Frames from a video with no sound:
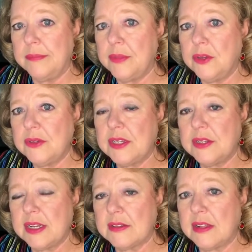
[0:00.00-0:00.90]
used
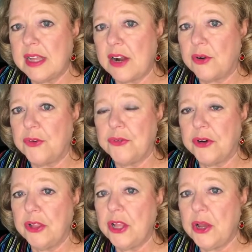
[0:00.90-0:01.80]
it as collateral
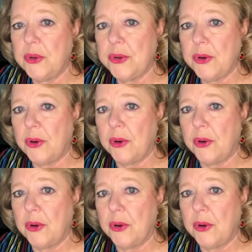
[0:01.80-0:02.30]
for a loan,